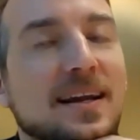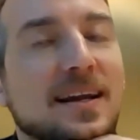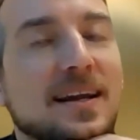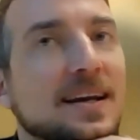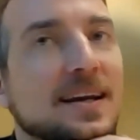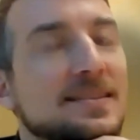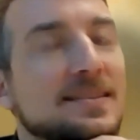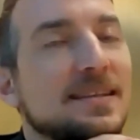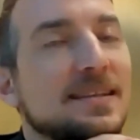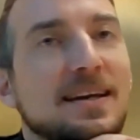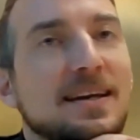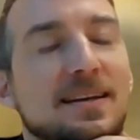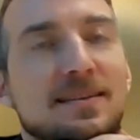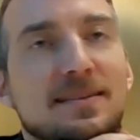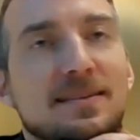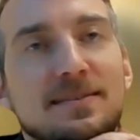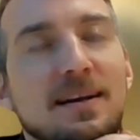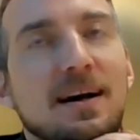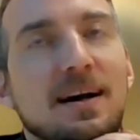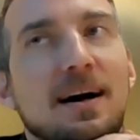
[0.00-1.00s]
like I
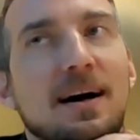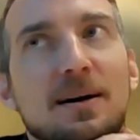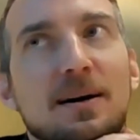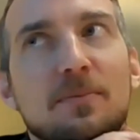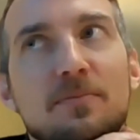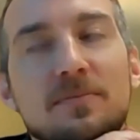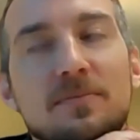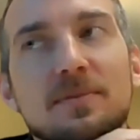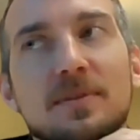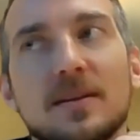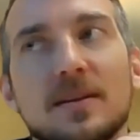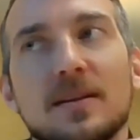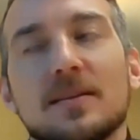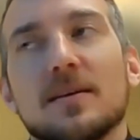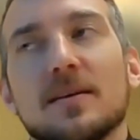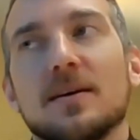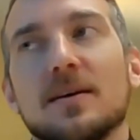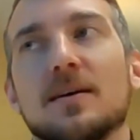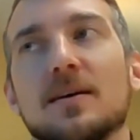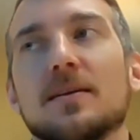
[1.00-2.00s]
said,
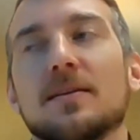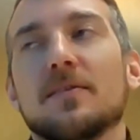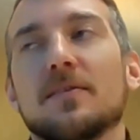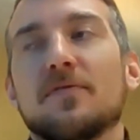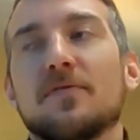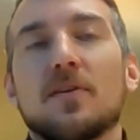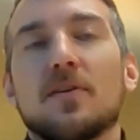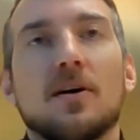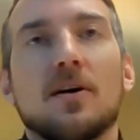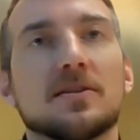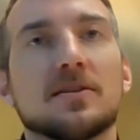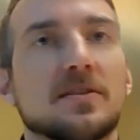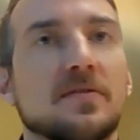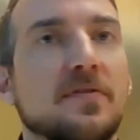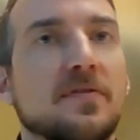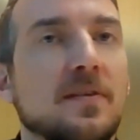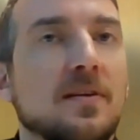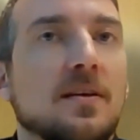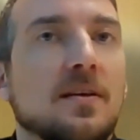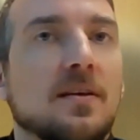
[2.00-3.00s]
the
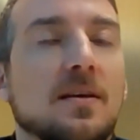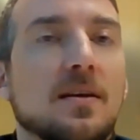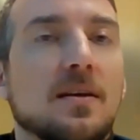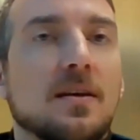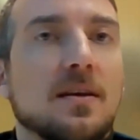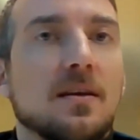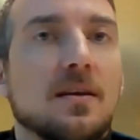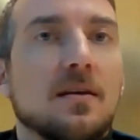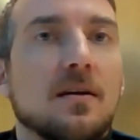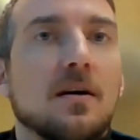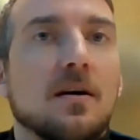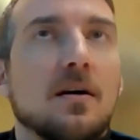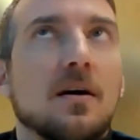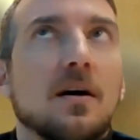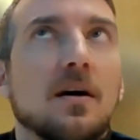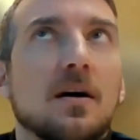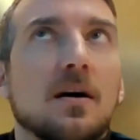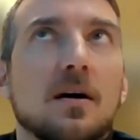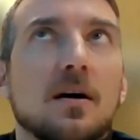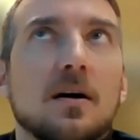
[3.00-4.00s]
philosophy
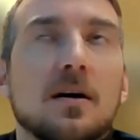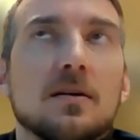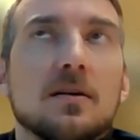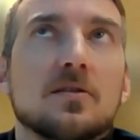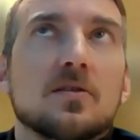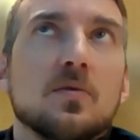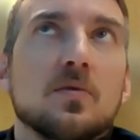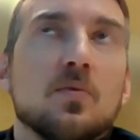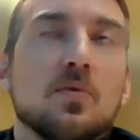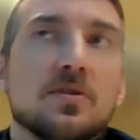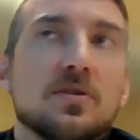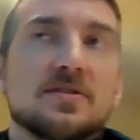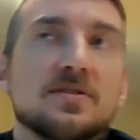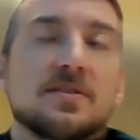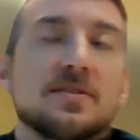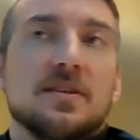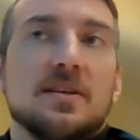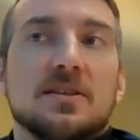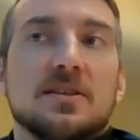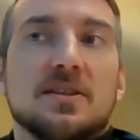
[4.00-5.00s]
towards
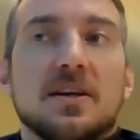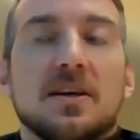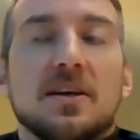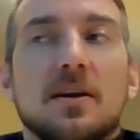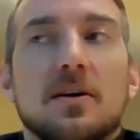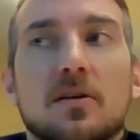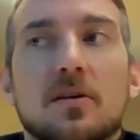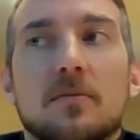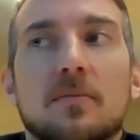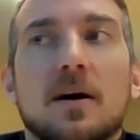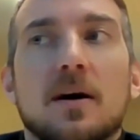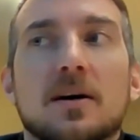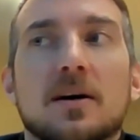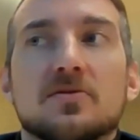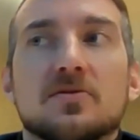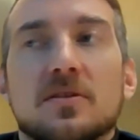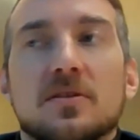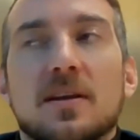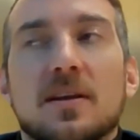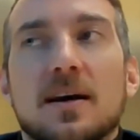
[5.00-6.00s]
teaching here in
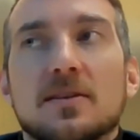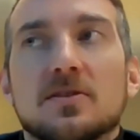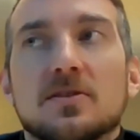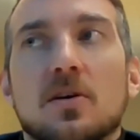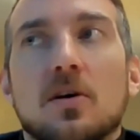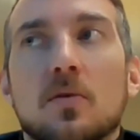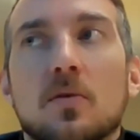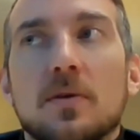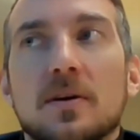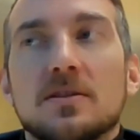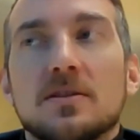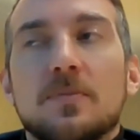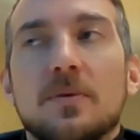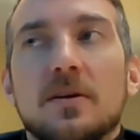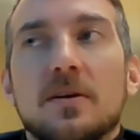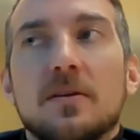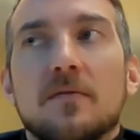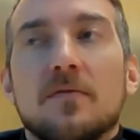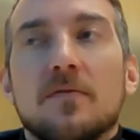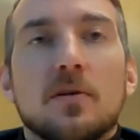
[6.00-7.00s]
Maastricht has always
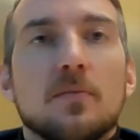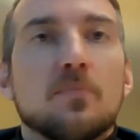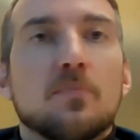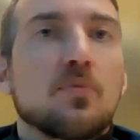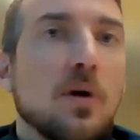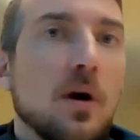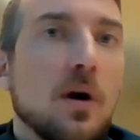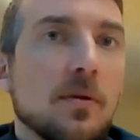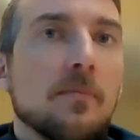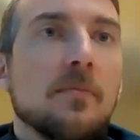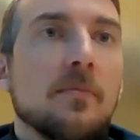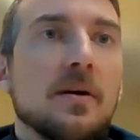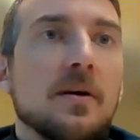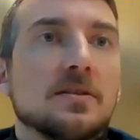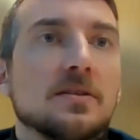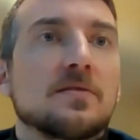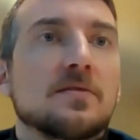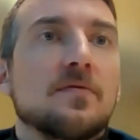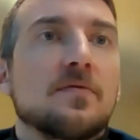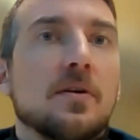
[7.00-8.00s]
been very
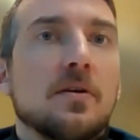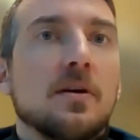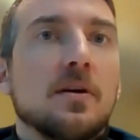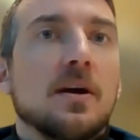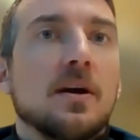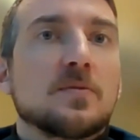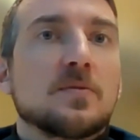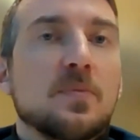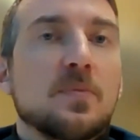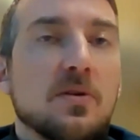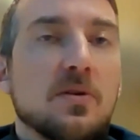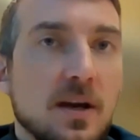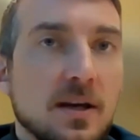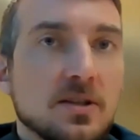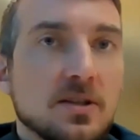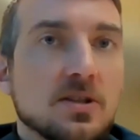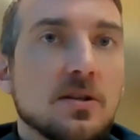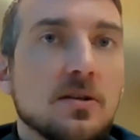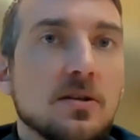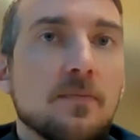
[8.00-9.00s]
problem-based, very
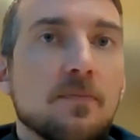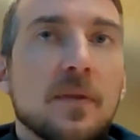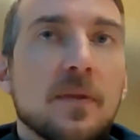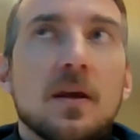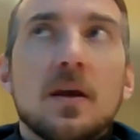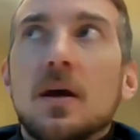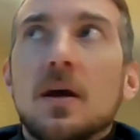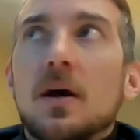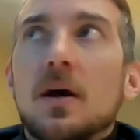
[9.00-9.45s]
experiential.